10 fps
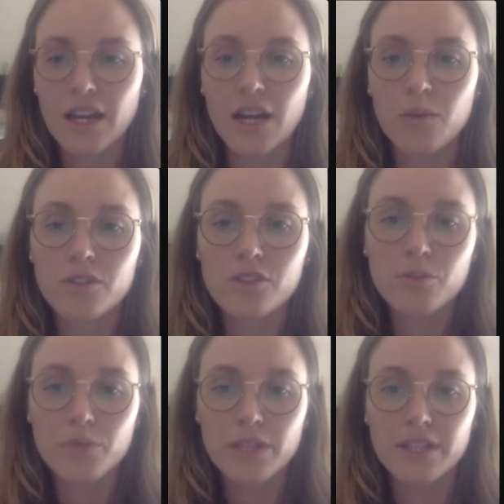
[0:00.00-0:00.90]
I want to
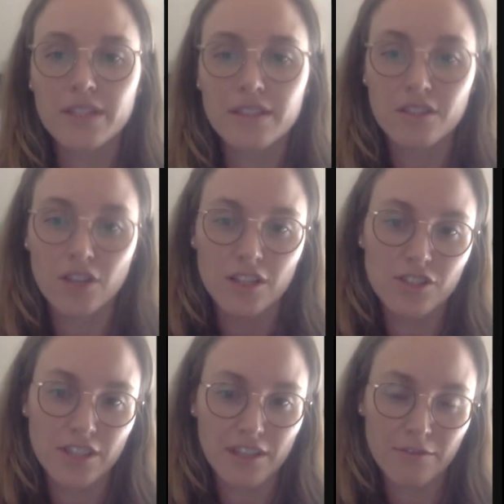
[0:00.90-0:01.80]
bring the knowledge
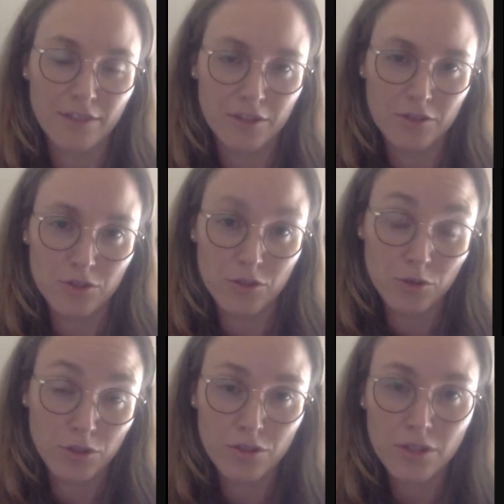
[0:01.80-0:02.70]
that I found to
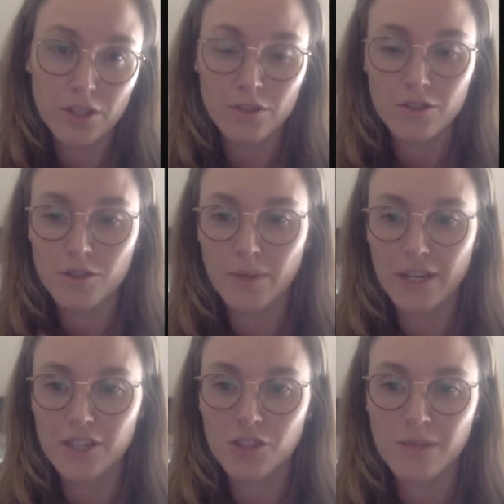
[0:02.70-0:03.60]
you and also
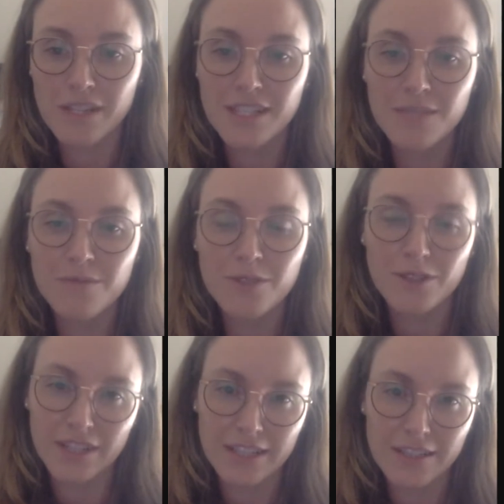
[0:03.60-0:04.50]
back to my team for our
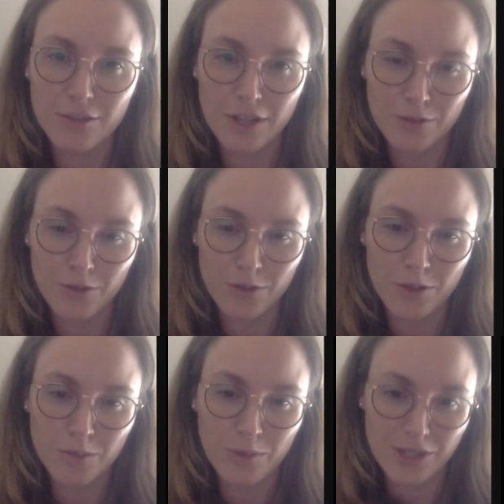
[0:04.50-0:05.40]
next
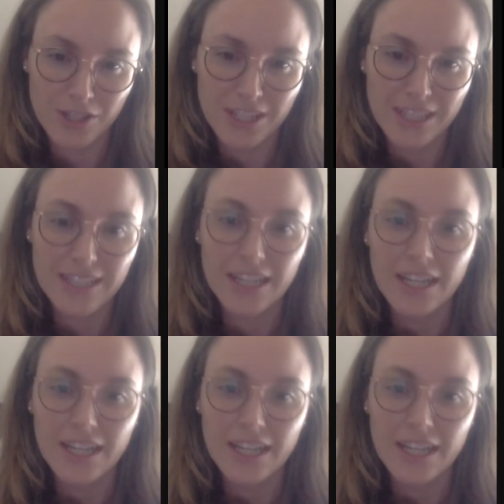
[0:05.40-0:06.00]
GraphQL project.